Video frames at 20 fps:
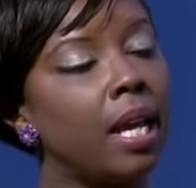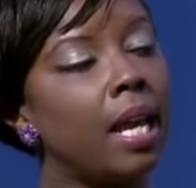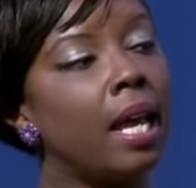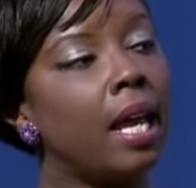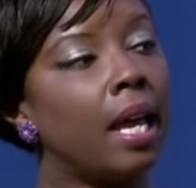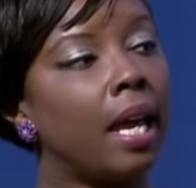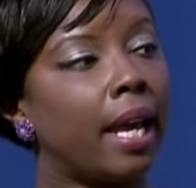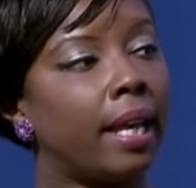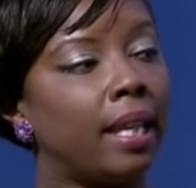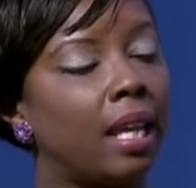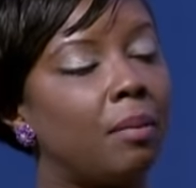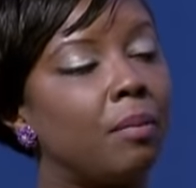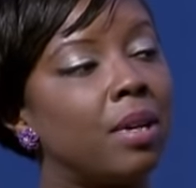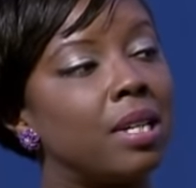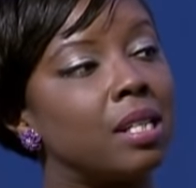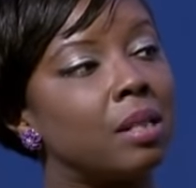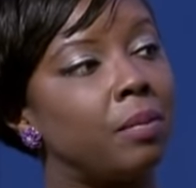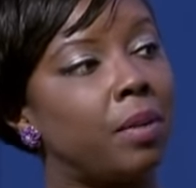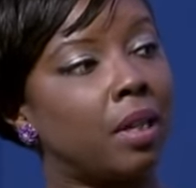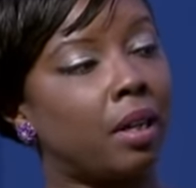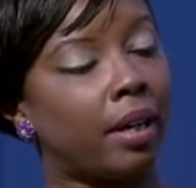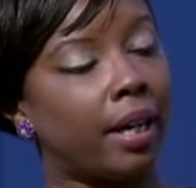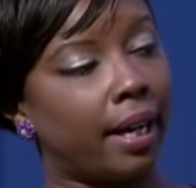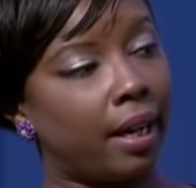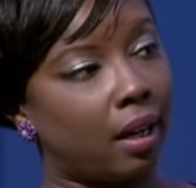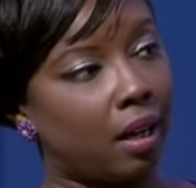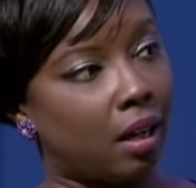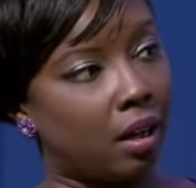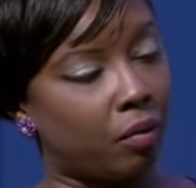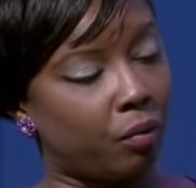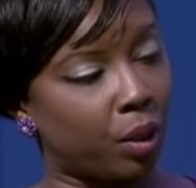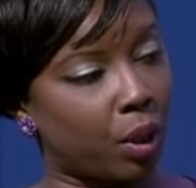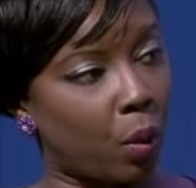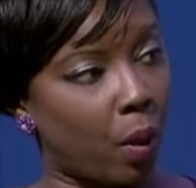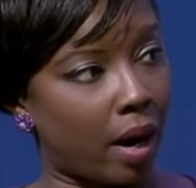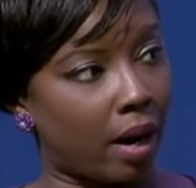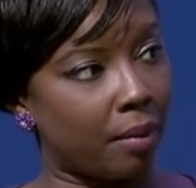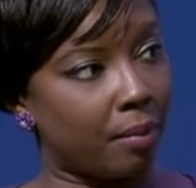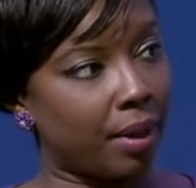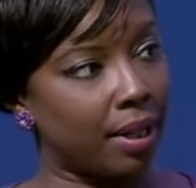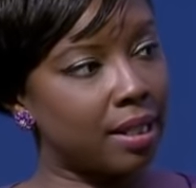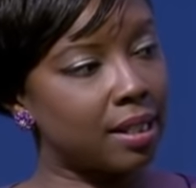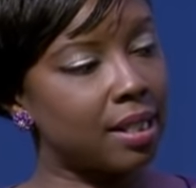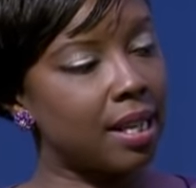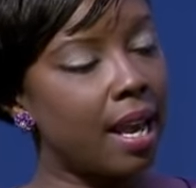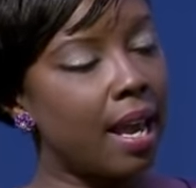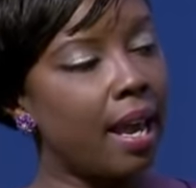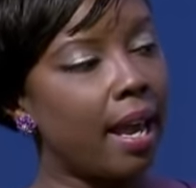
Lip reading: and they must meet our income requirements.